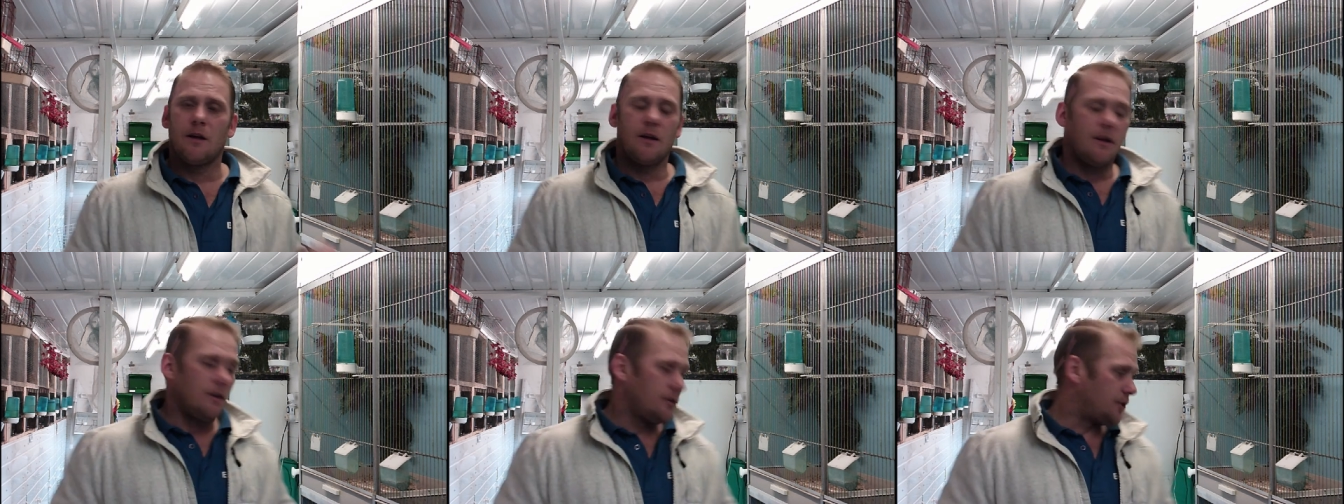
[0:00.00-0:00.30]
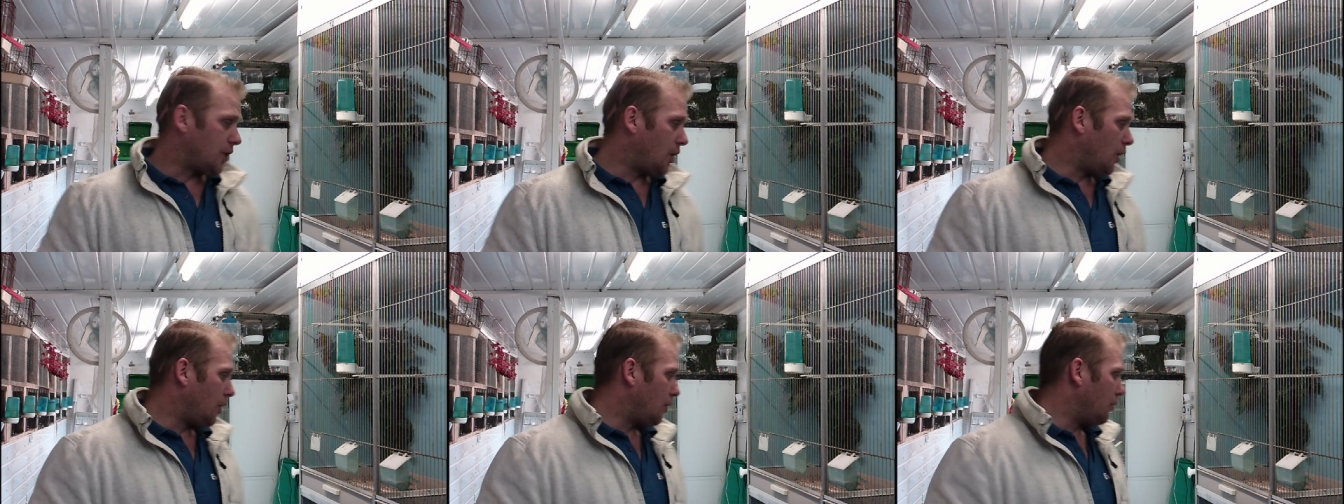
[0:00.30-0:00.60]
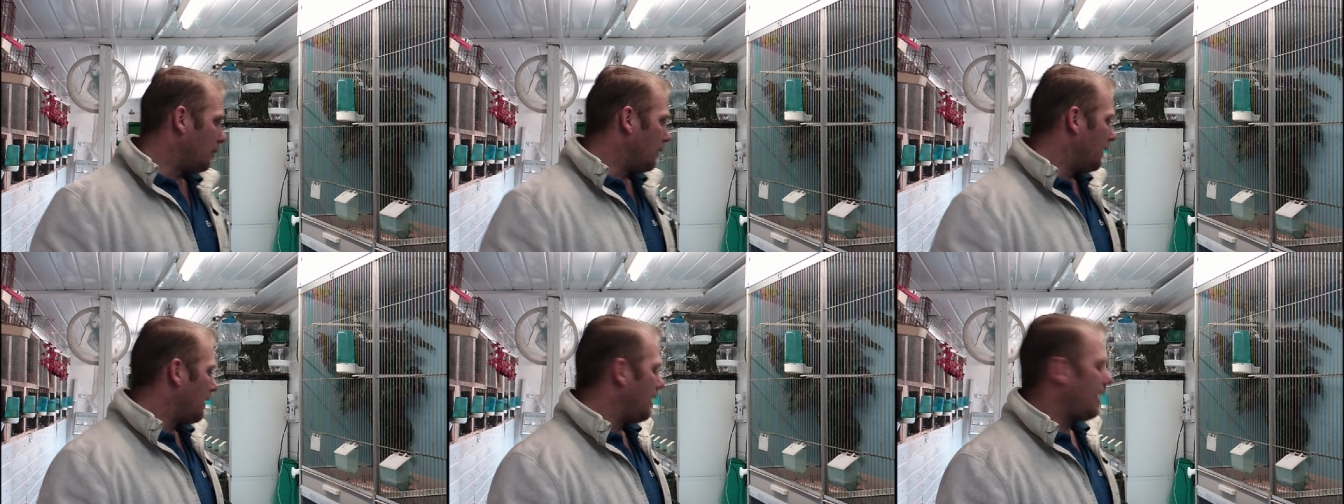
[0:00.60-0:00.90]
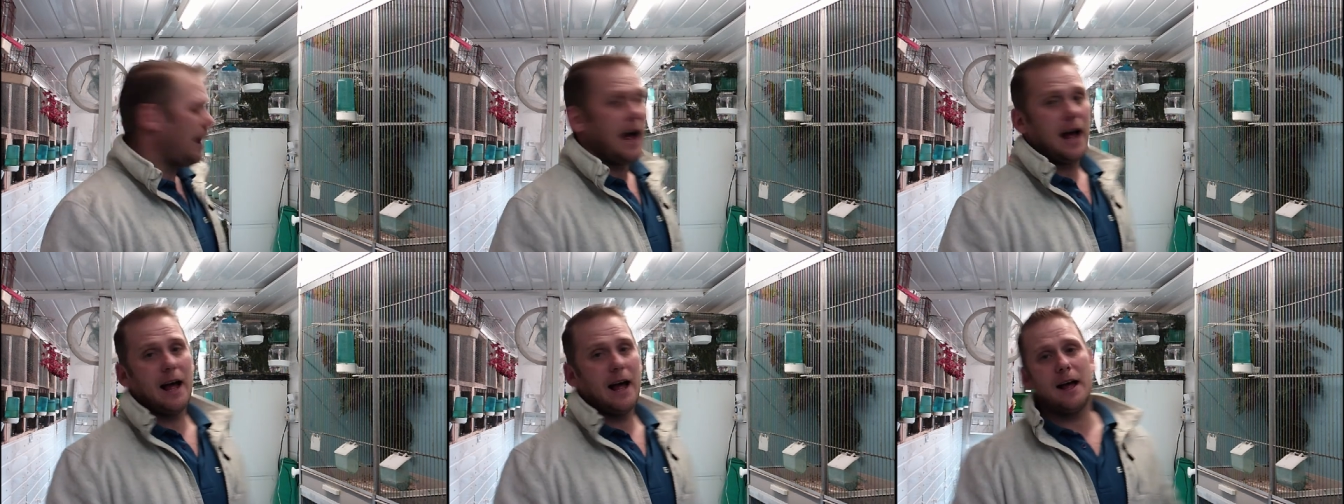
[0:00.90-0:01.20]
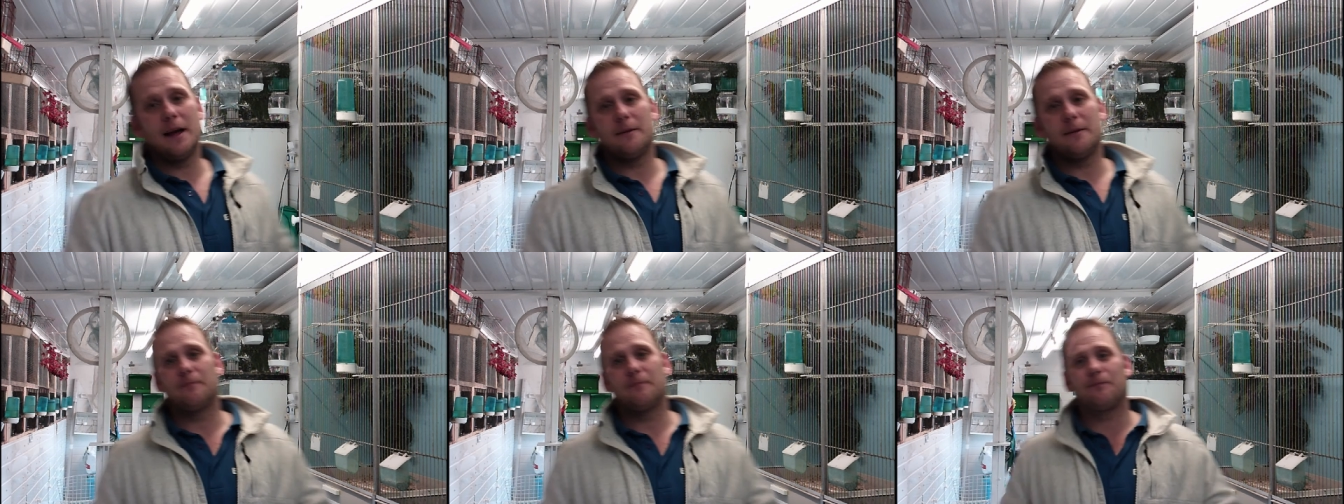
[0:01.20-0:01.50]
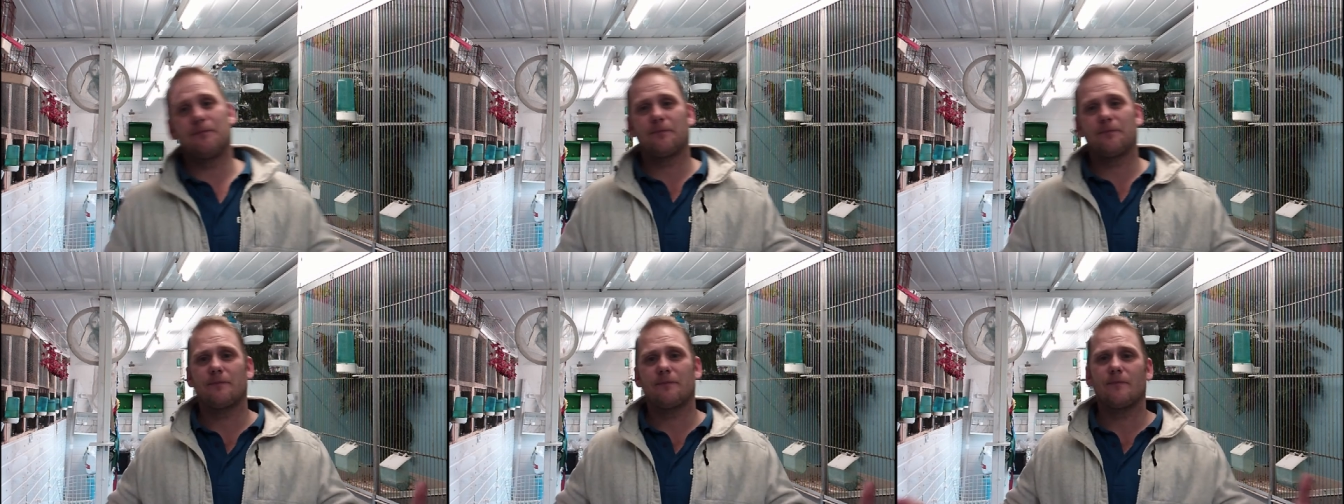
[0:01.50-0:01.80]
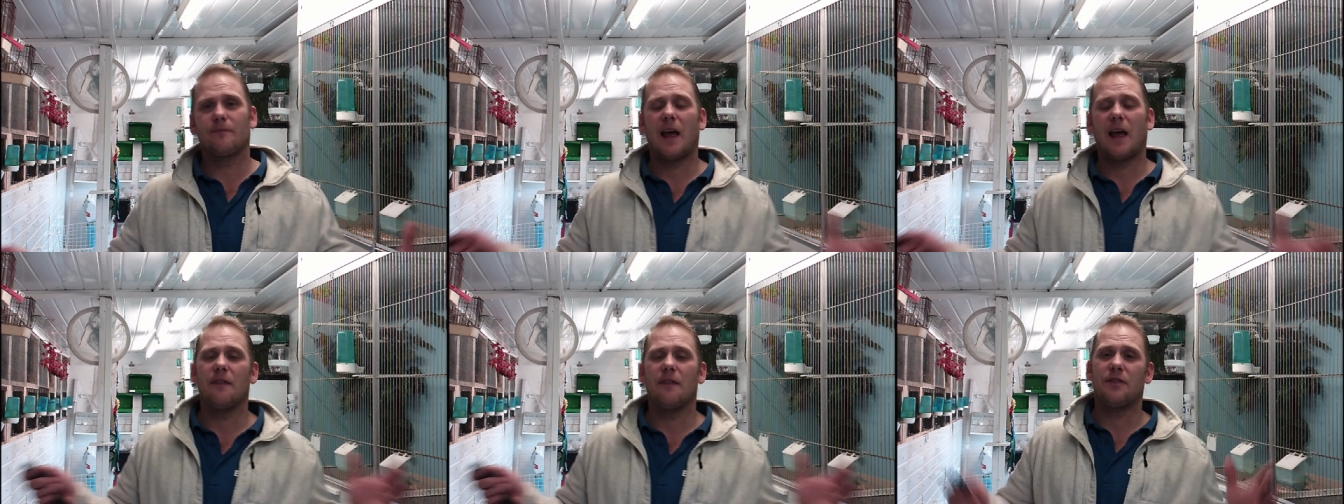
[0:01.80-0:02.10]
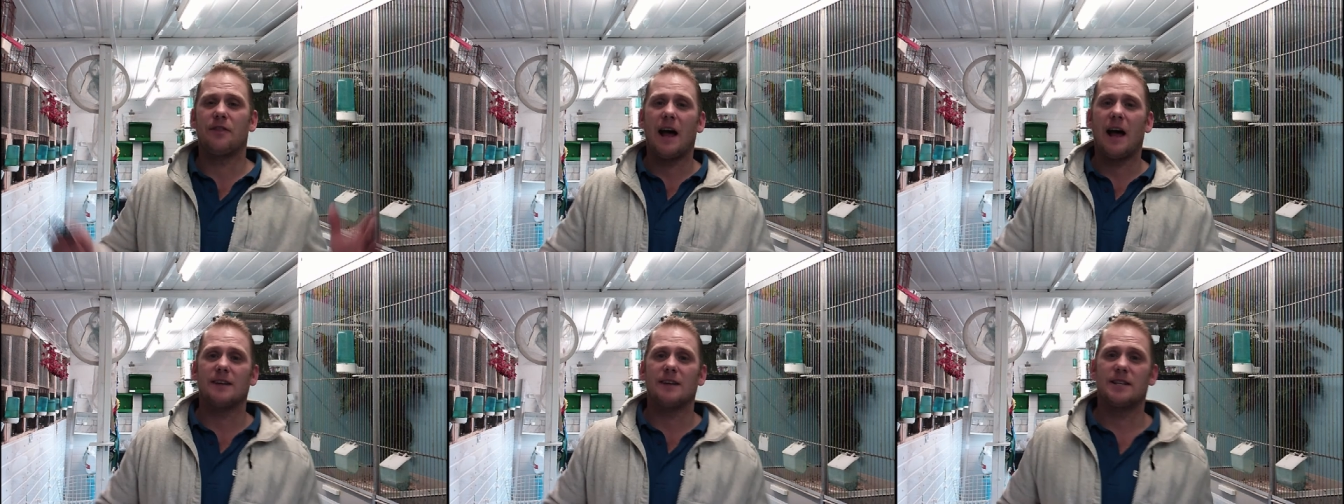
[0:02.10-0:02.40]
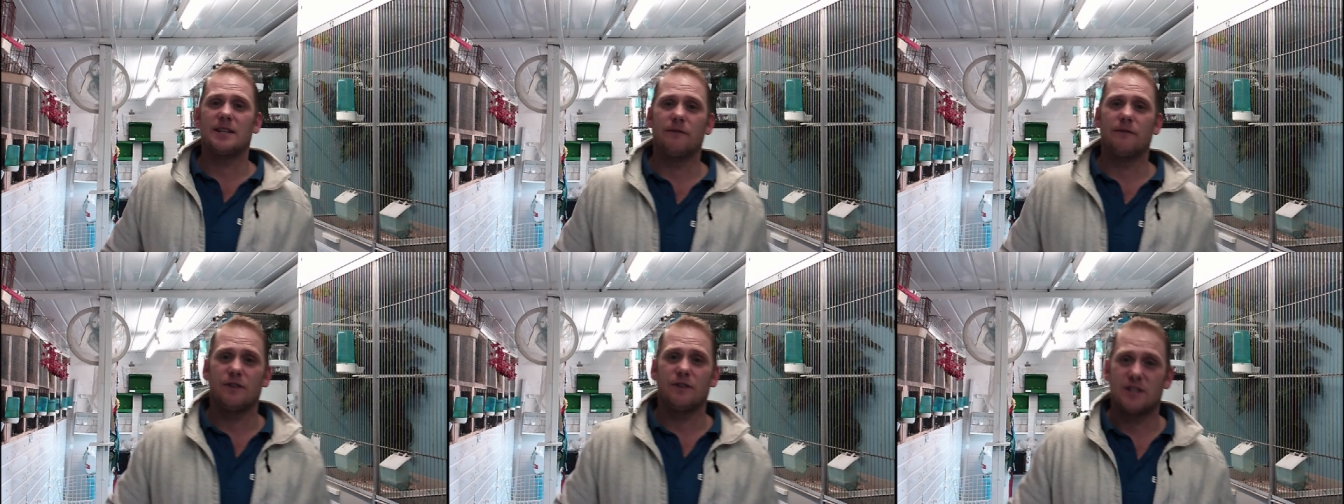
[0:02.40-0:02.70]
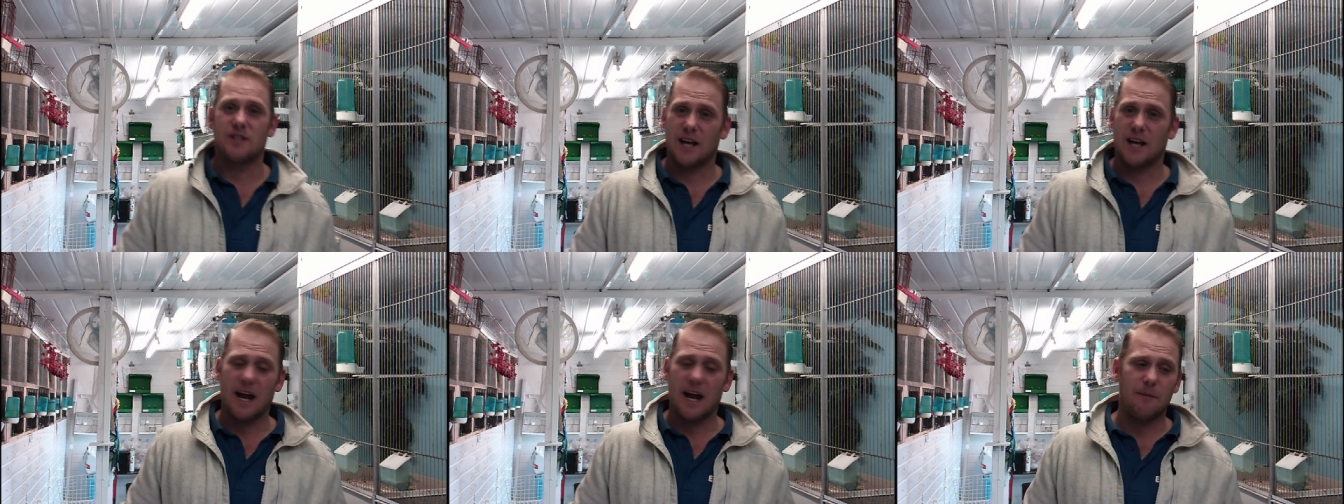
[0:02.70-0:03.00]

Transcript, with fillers: So that's it for today.